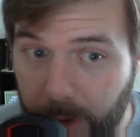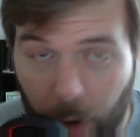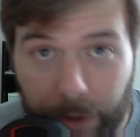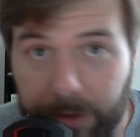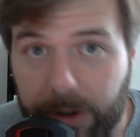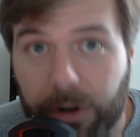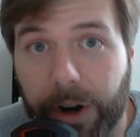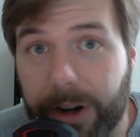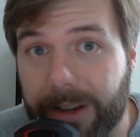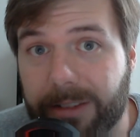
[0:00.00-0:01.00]
Honestly, you're not
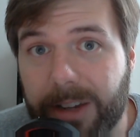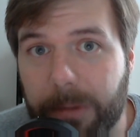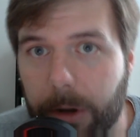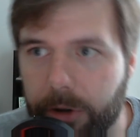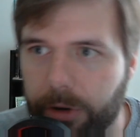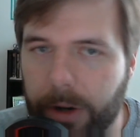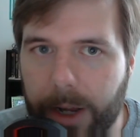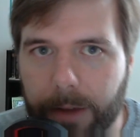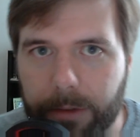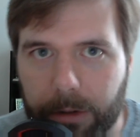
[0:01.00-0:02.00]
going to get seen because you're going to
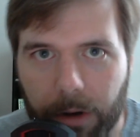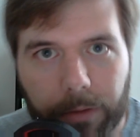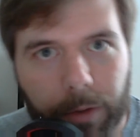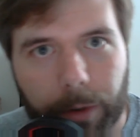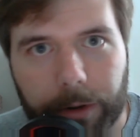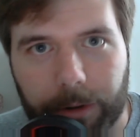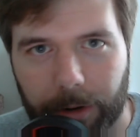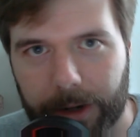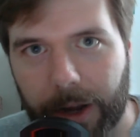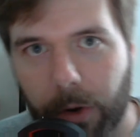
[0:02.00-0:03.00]
have 0 viewers
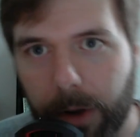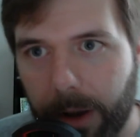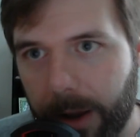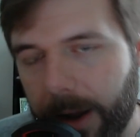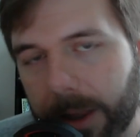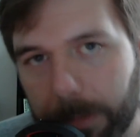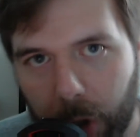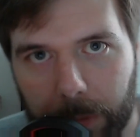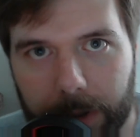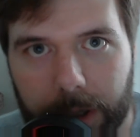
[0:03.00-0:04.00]
starting out at the
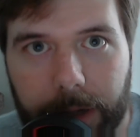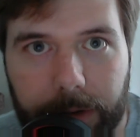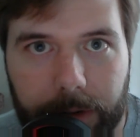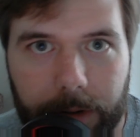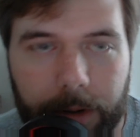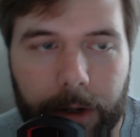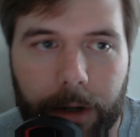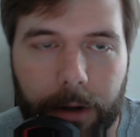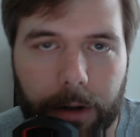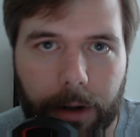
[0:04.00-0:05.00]
bottom of the list,
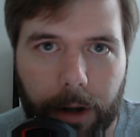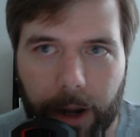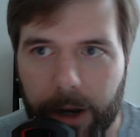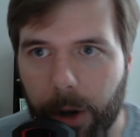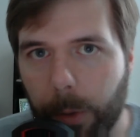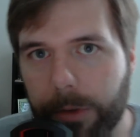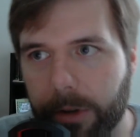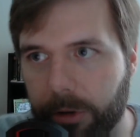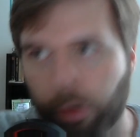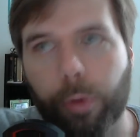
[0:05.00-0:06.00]
and no one's
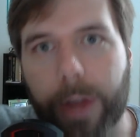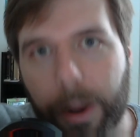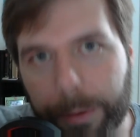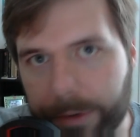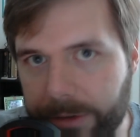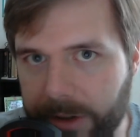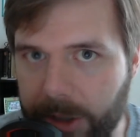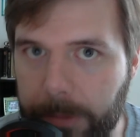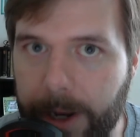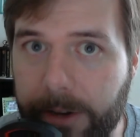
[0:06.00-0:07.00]
going to scroll down
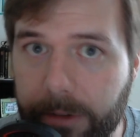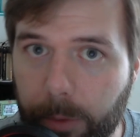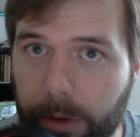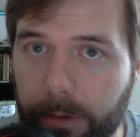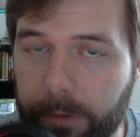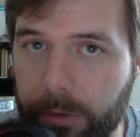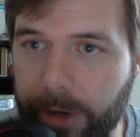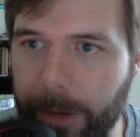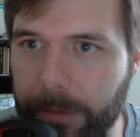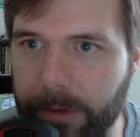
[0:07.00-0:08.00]
60 pages worth of
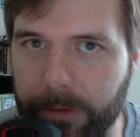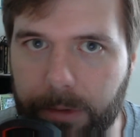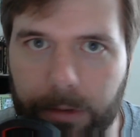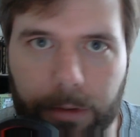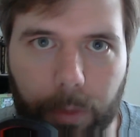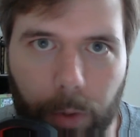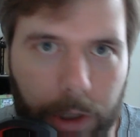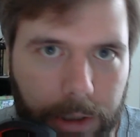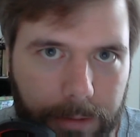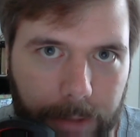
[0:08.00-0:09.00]
streams to
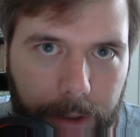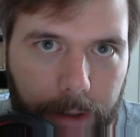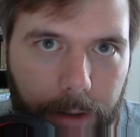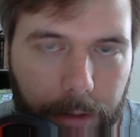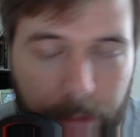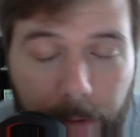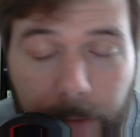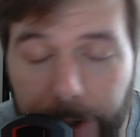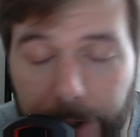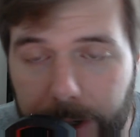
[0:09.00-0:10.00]
watch somebody.
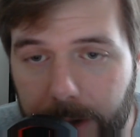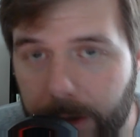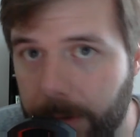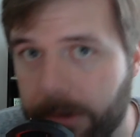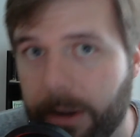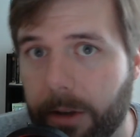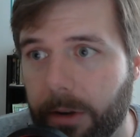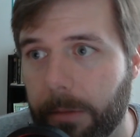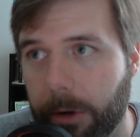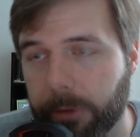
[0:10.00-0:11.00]
Someone might. I'm not saying that's not
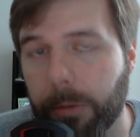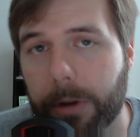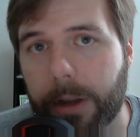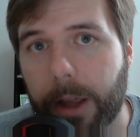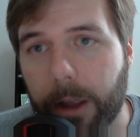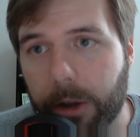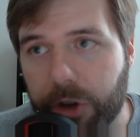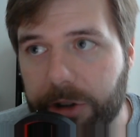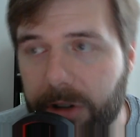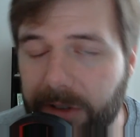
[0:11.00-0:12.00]
impossible, but
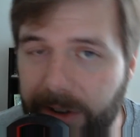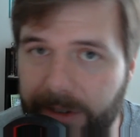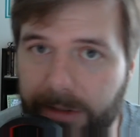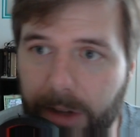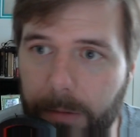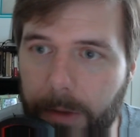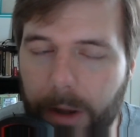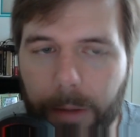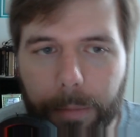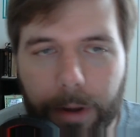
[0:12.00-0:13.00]
chances are very slim.
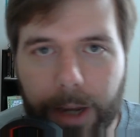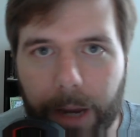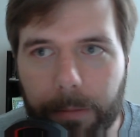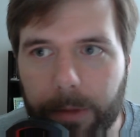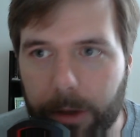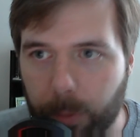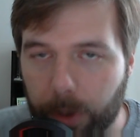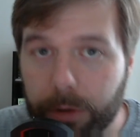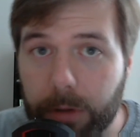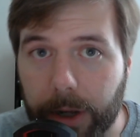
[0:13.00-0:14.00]
Play a game that
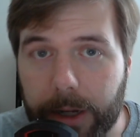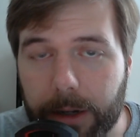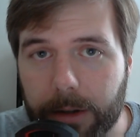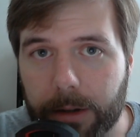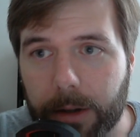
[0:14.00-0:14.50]
you like,